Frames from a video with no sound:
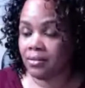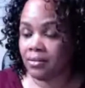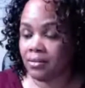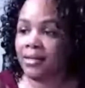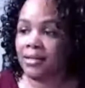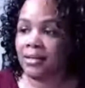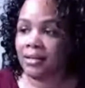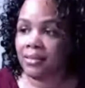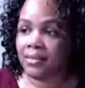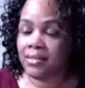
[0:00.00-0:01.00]
Okay.
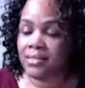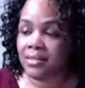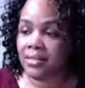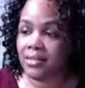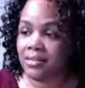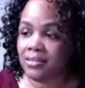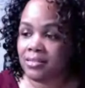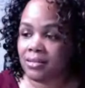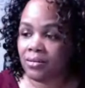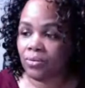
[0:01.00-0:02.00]
This
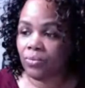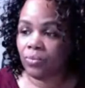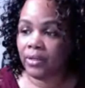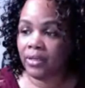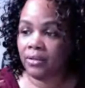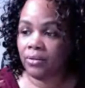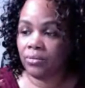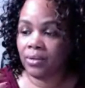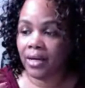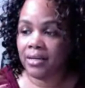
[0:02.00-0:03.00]
is when
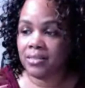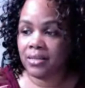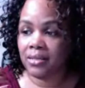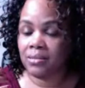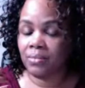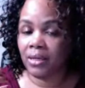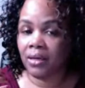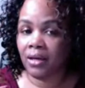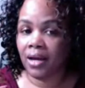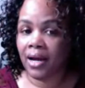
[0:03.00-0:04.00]
you guys say to
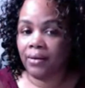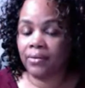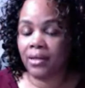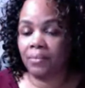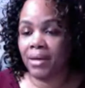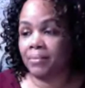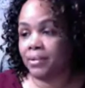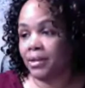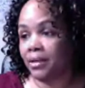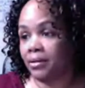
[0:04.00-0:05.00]
me, how can I make
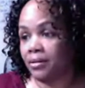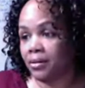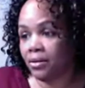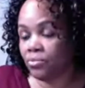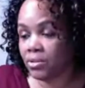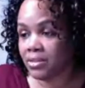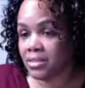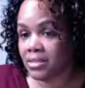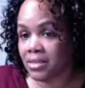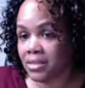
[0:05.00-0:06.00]
money in real
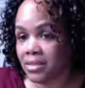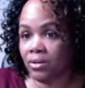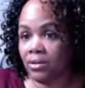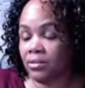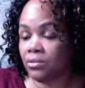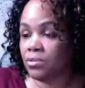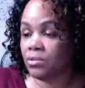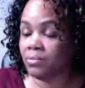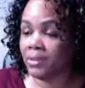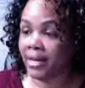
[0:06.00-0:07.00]
estate with little
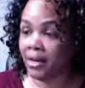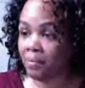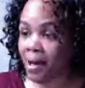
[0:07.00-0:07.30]
to no money out